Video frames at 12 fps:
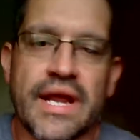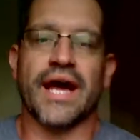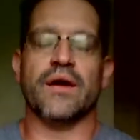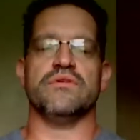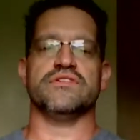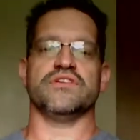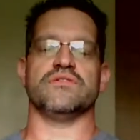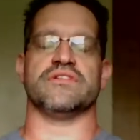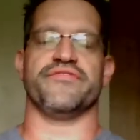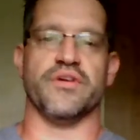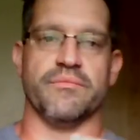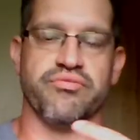what I would do is
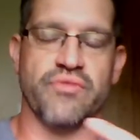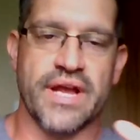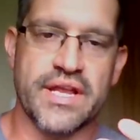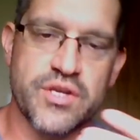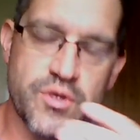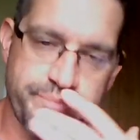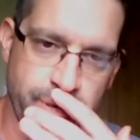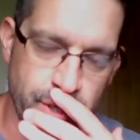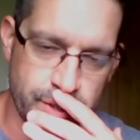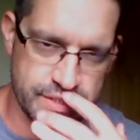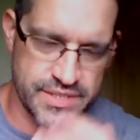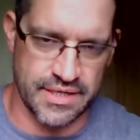if you're a brand new
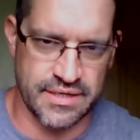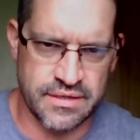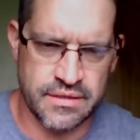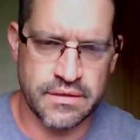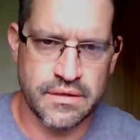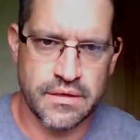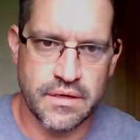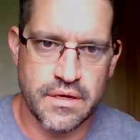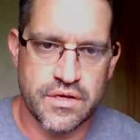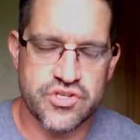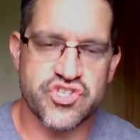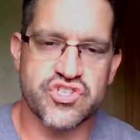person,
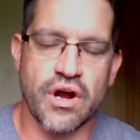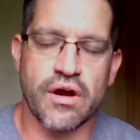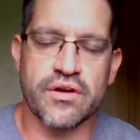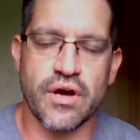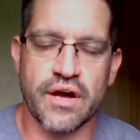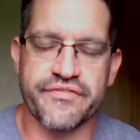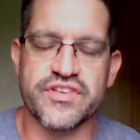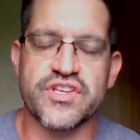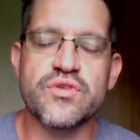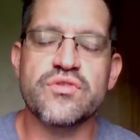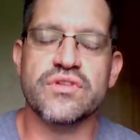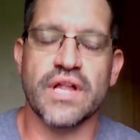start off
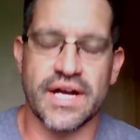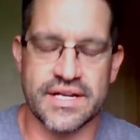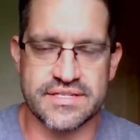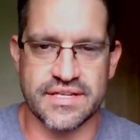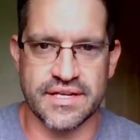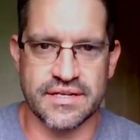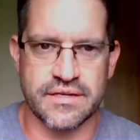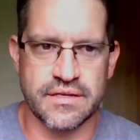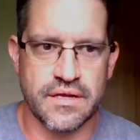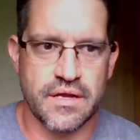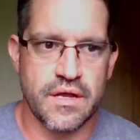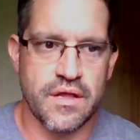utilizing
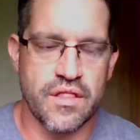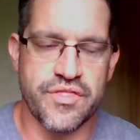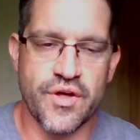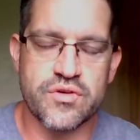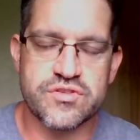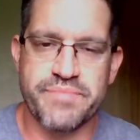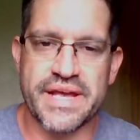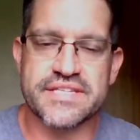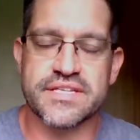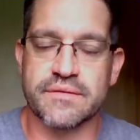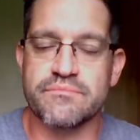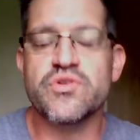those
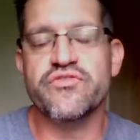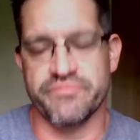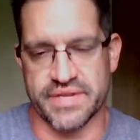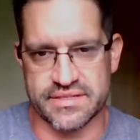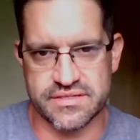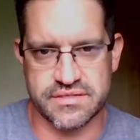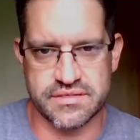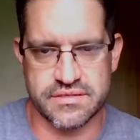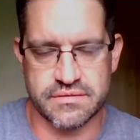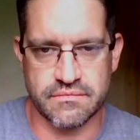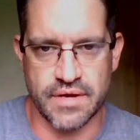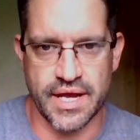basic
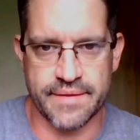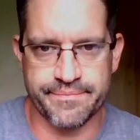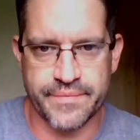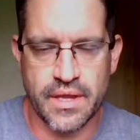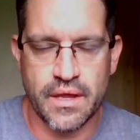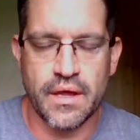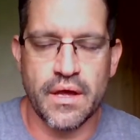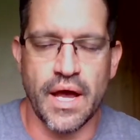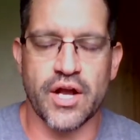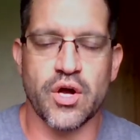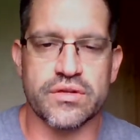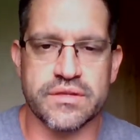movements, right?
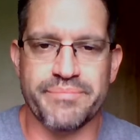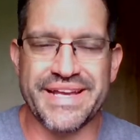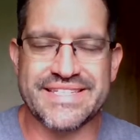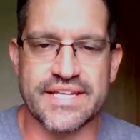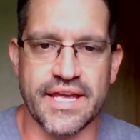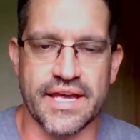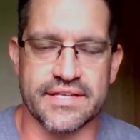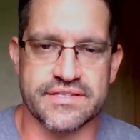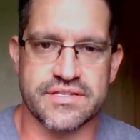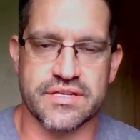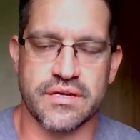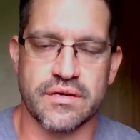I call it the basic
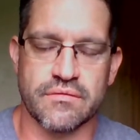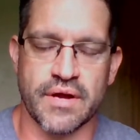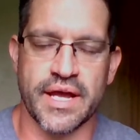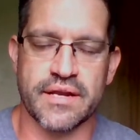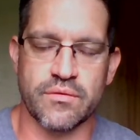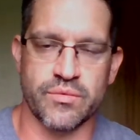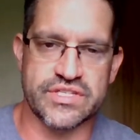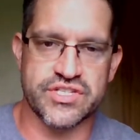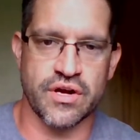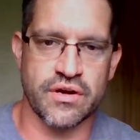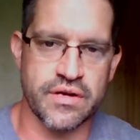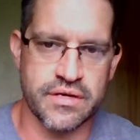8s, right? We
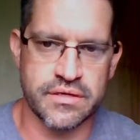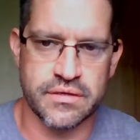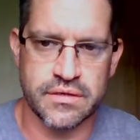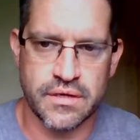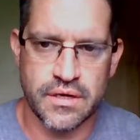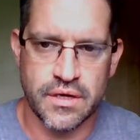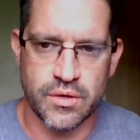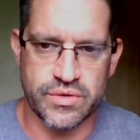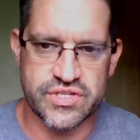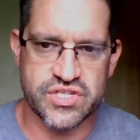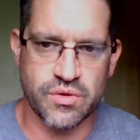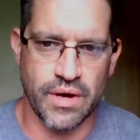turn,
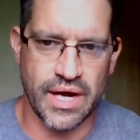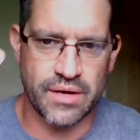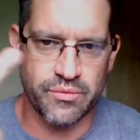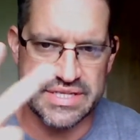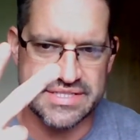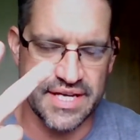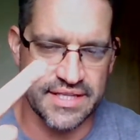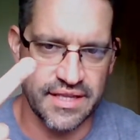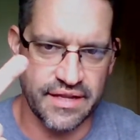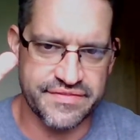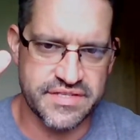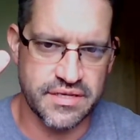we squat, we
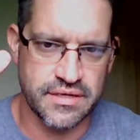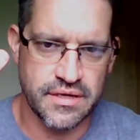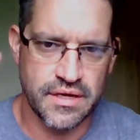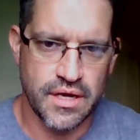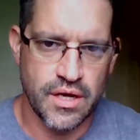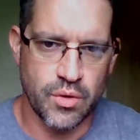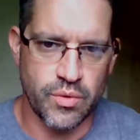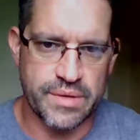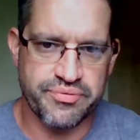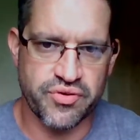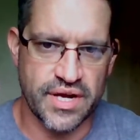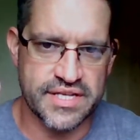deadlift, we
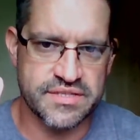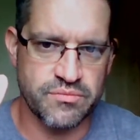press